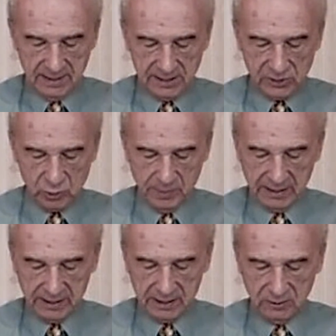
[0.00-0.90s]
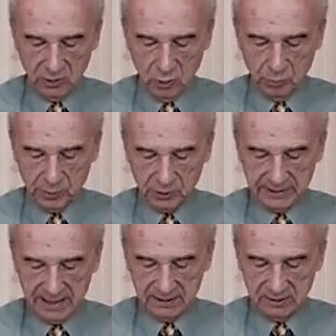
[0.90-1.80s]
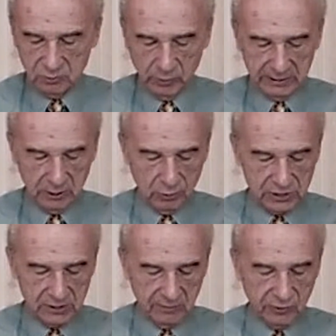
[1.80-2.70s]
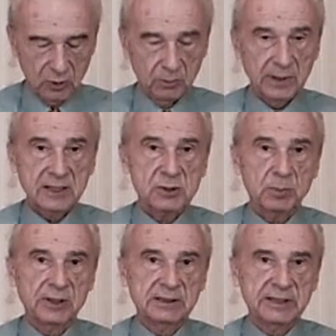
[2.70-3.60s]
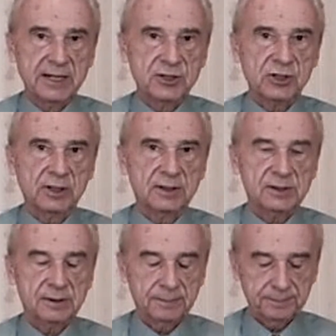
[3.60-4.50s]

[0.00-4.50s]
The Sumerian law protected widows from exploitations.